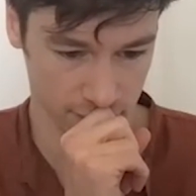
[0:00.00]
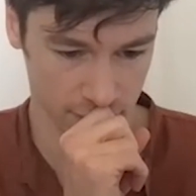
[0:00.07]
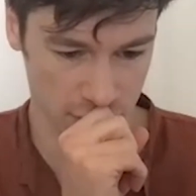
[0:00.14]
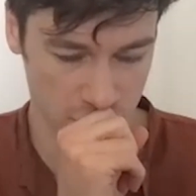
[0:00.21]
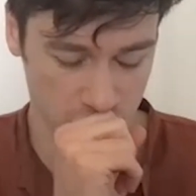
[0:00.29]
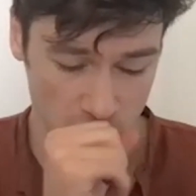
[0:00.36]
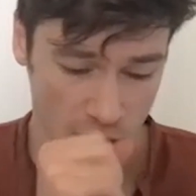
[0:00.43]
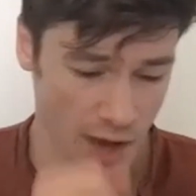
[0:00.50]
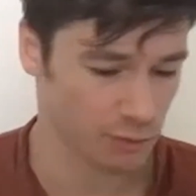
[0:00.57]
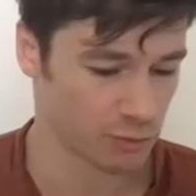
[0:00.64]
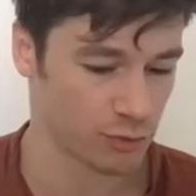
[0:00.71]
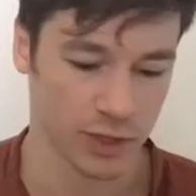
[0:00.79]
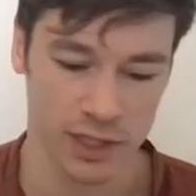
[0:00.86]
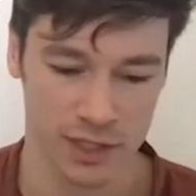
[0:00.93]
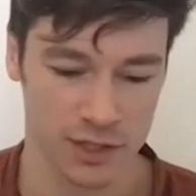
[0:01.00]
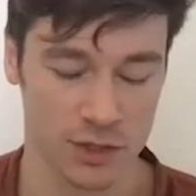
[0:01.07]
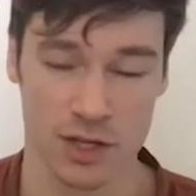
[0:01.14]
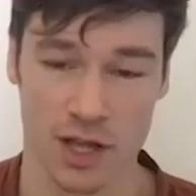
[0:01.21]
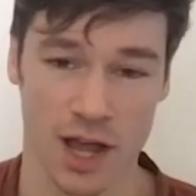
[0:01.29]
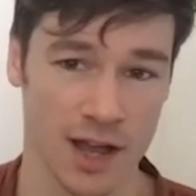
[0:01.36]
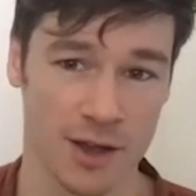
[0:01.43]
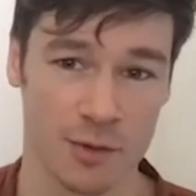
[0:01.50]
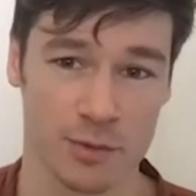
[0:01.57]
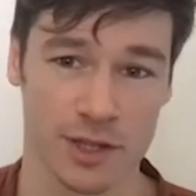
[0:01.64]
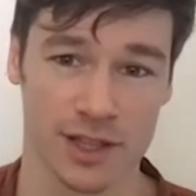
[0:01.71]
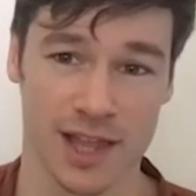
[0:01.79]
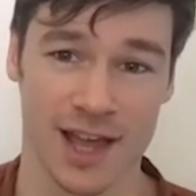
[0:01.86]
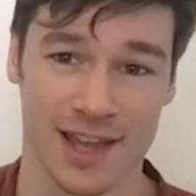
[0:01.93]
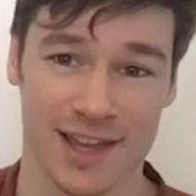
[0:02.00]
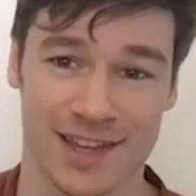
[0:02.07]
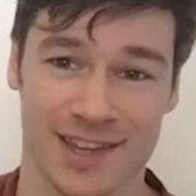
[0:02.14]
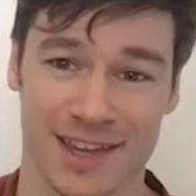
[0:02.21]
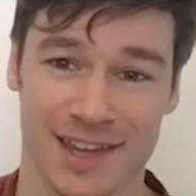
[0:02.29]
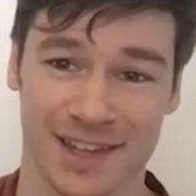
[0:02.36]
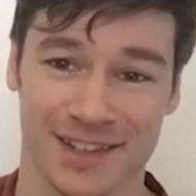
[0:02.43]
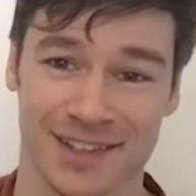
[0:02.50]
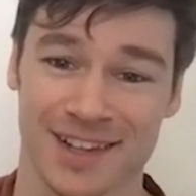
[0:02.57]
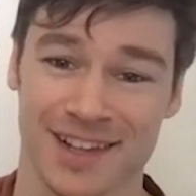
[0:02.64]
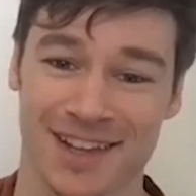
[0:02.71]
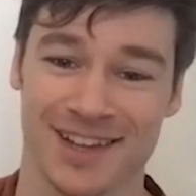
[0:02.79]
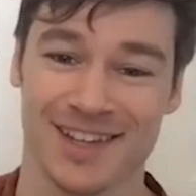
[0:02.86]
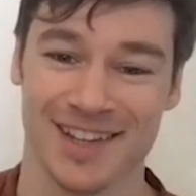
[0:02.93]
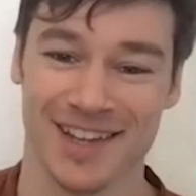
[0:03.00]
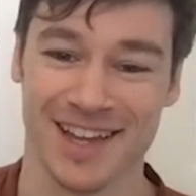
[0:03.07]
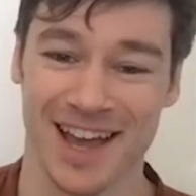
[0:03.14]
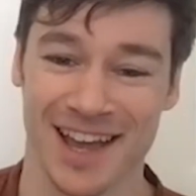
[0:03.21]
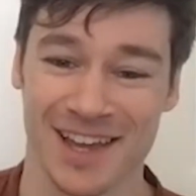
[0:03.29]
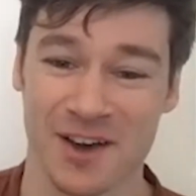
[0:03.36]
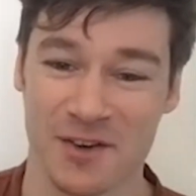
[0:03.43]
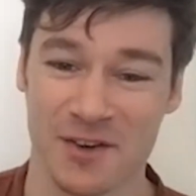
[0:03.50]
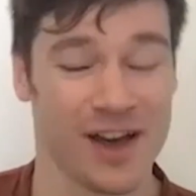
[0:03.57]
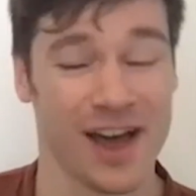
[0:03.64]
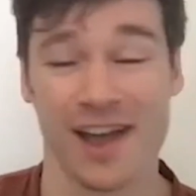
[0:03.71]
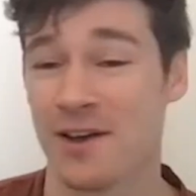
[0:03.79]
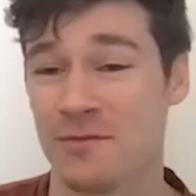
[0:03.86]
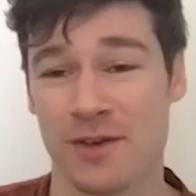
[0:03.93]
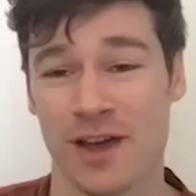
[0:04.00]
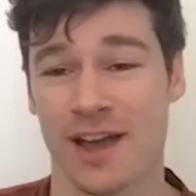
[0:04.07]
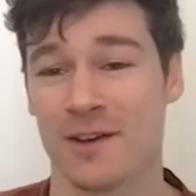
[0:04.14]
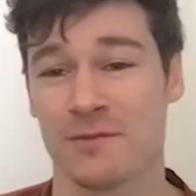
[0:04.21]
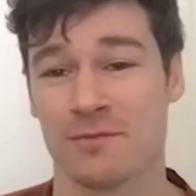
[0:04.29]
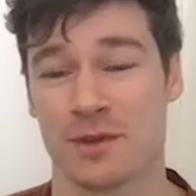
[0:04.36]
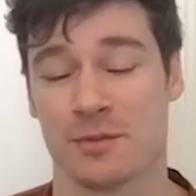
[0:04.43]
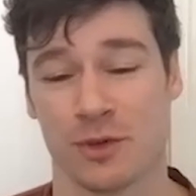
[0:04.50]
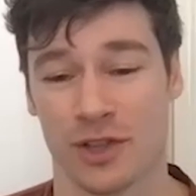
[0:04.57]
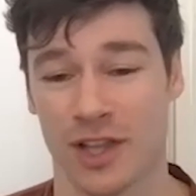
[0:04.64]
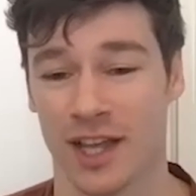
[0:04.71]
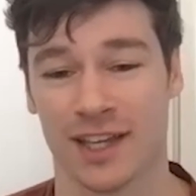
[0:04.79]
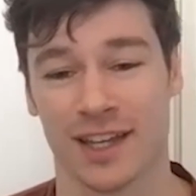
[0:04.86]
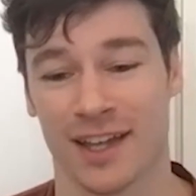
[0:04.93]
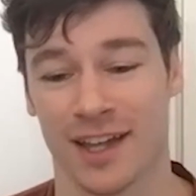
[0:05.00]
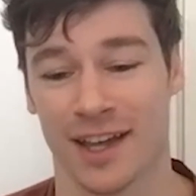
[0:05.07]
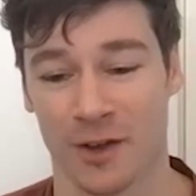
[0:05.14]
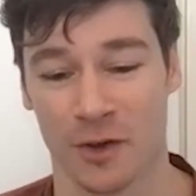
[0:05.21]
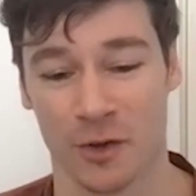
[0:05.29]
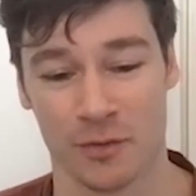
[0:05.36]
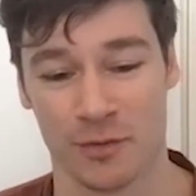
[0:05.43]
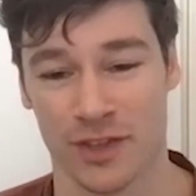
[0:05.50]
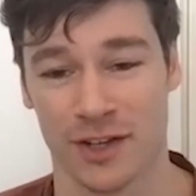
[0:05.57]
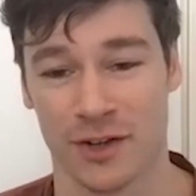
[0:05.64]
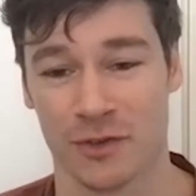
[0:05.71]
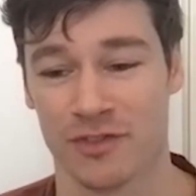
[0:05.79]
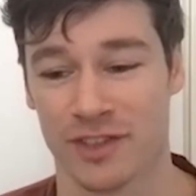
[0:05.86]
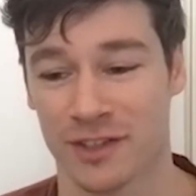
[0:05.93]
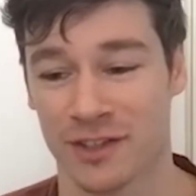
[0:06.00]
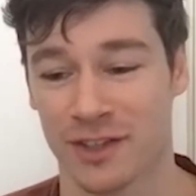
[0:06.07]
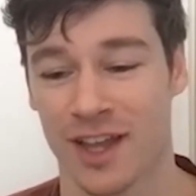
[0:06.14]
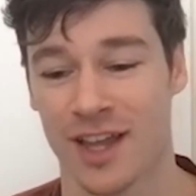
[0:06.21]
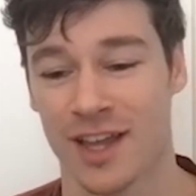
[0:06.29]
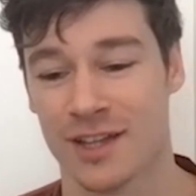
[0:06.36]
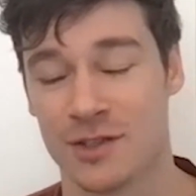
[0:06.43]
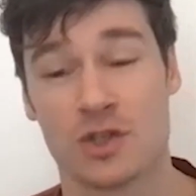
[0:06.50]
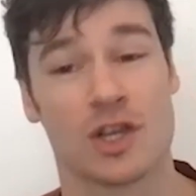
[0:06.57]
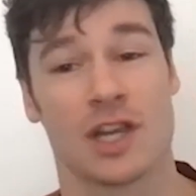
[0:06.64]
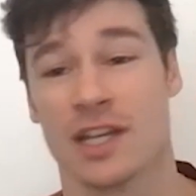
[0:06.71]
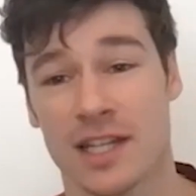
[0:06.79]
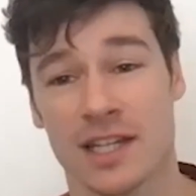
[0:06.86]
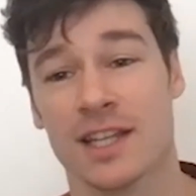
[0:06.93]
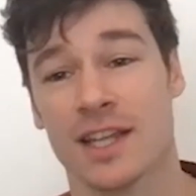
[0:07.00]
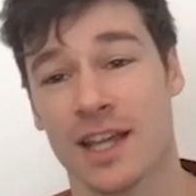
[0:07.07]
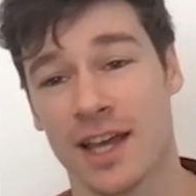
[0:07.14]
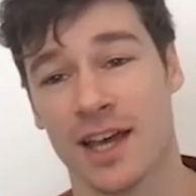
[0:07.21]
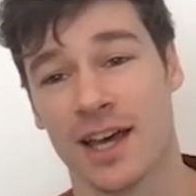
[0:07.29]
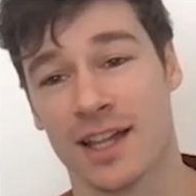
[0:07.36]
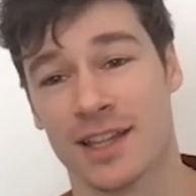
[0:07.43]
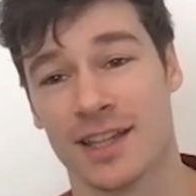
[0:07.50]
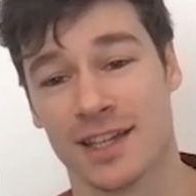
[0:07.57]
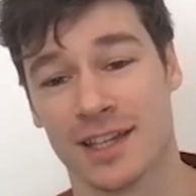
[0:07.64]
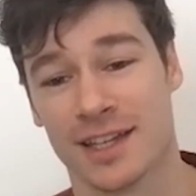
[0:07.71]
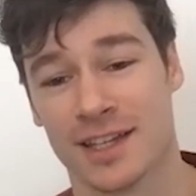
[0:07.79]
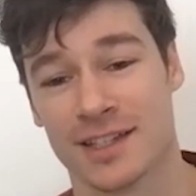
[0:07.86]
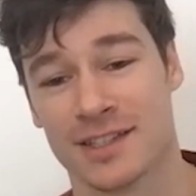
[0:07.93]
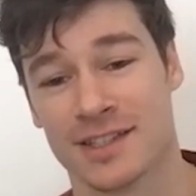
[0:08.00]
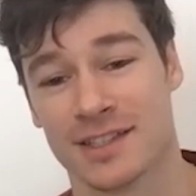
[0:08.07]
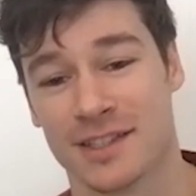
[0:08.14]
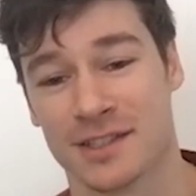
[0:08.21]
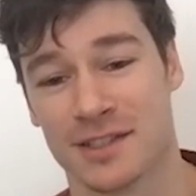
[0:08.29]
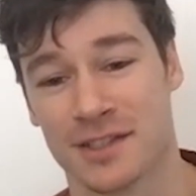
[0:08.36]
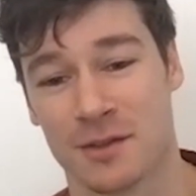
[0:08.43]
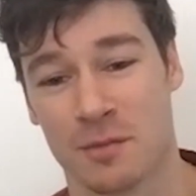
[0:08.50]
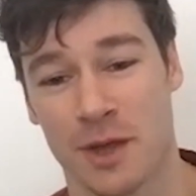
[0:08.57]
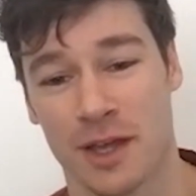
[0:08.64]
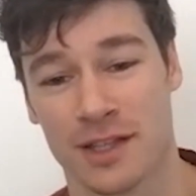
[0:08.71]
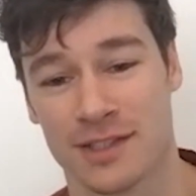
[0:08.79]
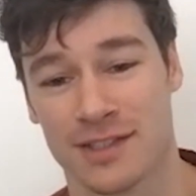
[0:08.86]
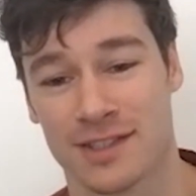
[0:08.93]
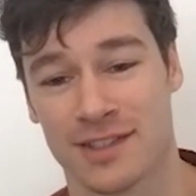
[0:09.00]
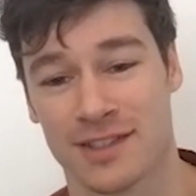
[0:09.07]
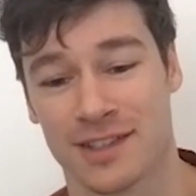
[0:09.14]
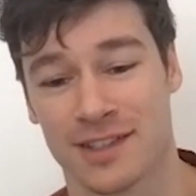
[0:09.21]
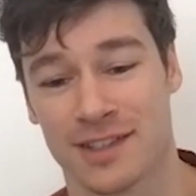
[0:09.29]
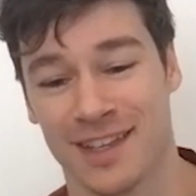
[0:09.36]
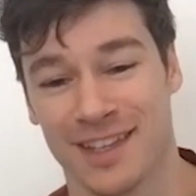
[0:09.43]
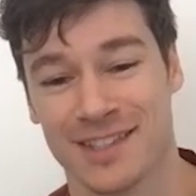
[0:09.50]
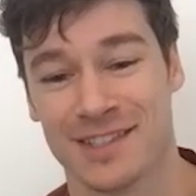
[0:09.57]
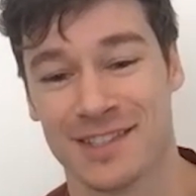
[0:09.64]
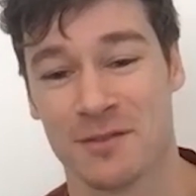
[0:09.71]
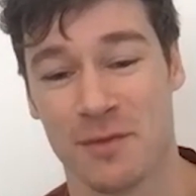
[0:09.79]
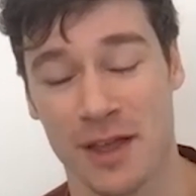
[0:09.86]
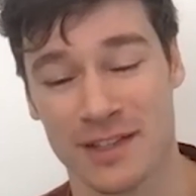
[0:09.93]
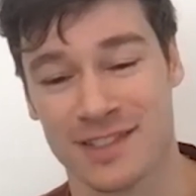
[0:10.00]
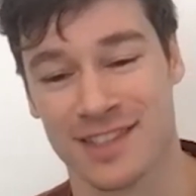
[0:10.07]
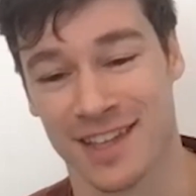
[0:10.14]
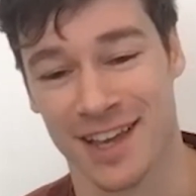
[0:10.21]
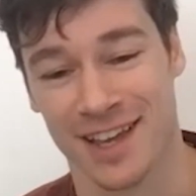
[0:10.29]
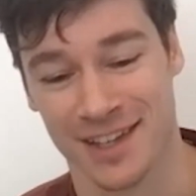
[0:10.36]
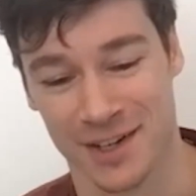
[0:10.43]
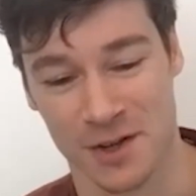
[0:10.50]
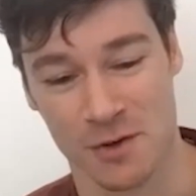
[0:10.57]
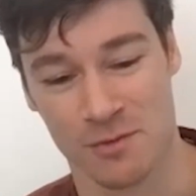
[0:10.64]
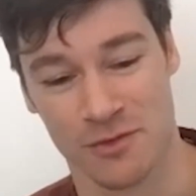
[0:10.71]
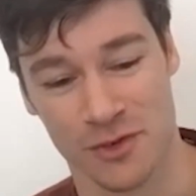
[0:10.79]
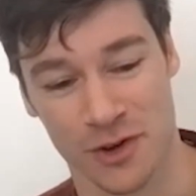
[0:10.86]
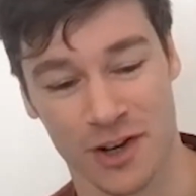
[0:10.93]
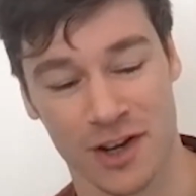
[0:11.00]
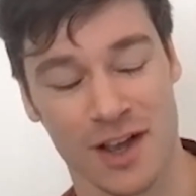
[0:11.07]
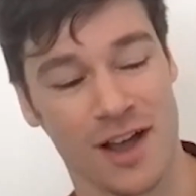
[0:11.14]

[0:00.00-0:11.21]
So I hope they like it. I hope people like it. I hope they don't feel cheated, I think is the best thing I can hope for.